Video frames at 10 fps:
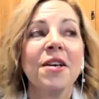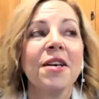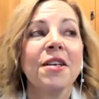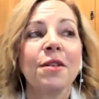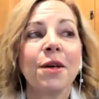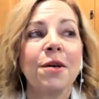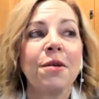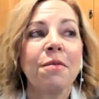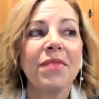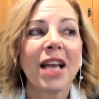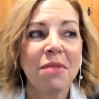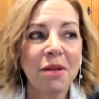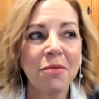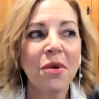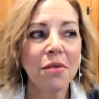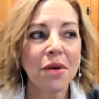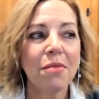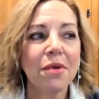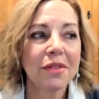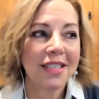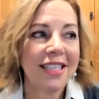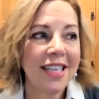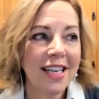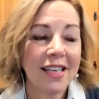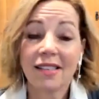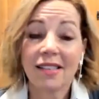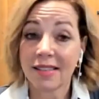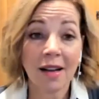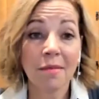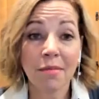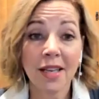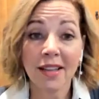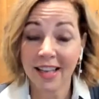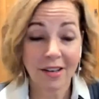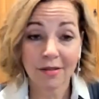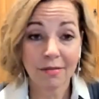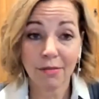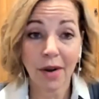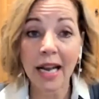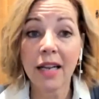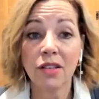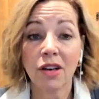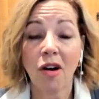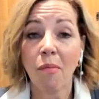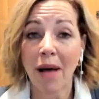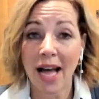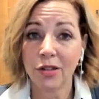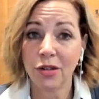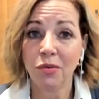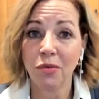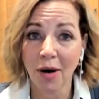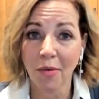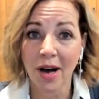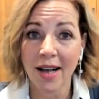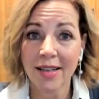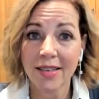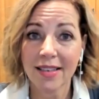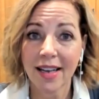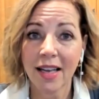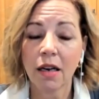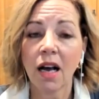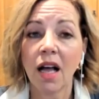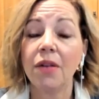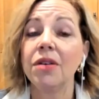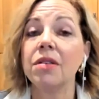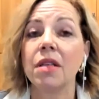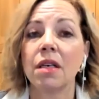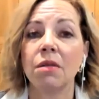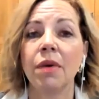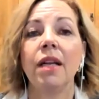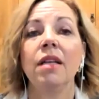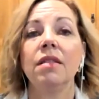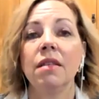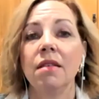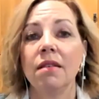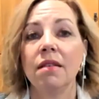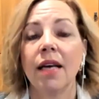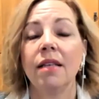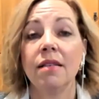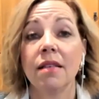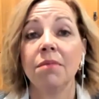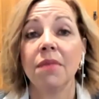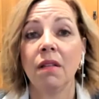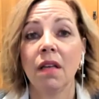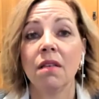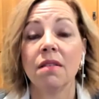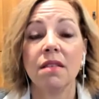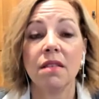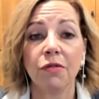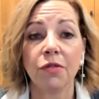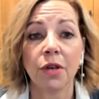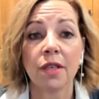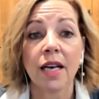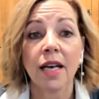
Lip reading: So, what we will see is some that are ready to go back to what was, and others that are ready to design something that is different.